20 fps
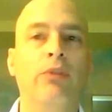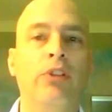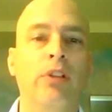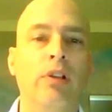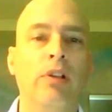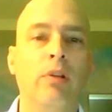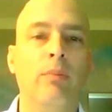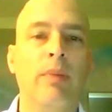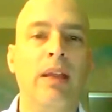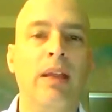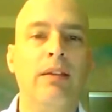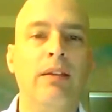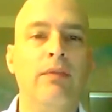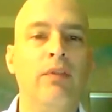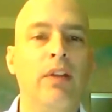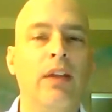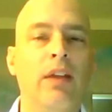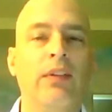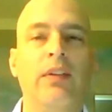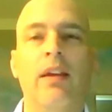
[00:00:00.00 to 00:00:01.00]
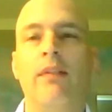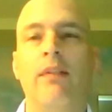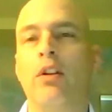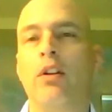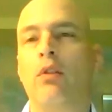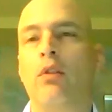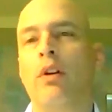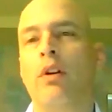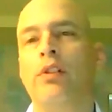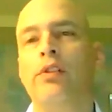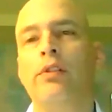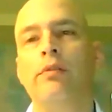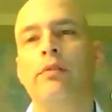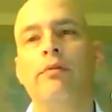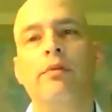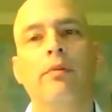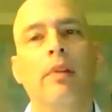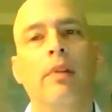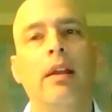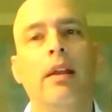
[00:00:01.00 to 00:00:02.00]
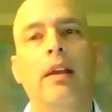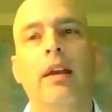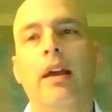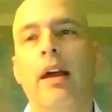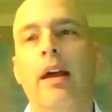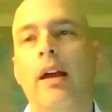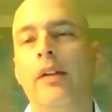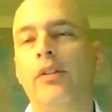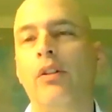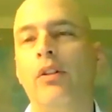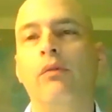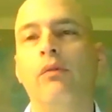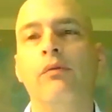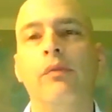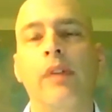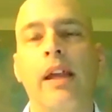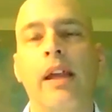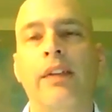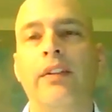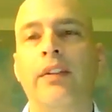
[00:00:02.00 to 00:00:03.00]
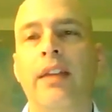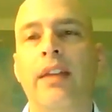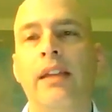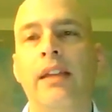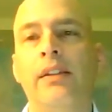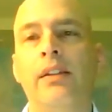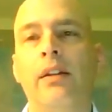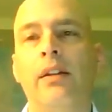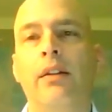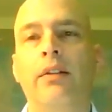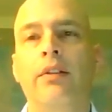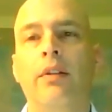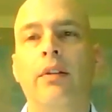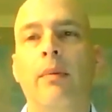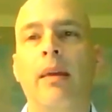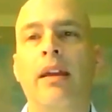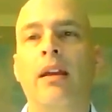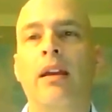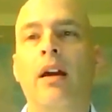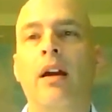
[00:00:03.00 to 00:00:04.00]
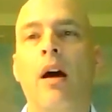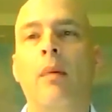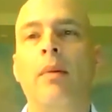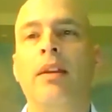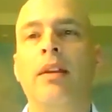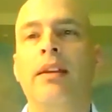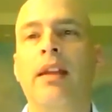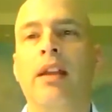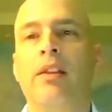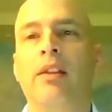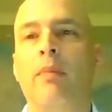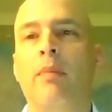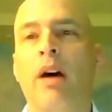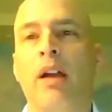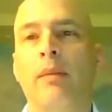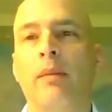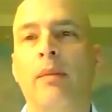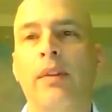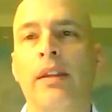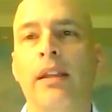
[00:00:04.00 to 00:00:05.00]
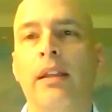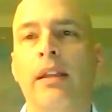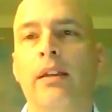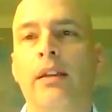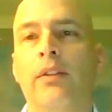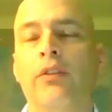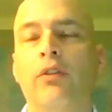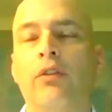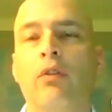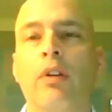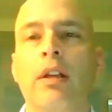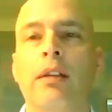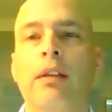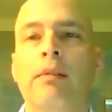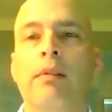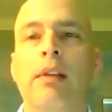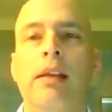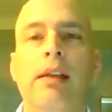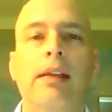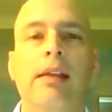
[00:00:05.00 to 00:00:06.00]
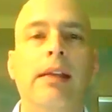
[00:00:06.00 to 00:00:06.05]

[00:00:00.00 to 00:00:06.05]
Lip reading: you a little bit. If you guys have any questions, don't hesitate to make a comment down at the bottom of the screen.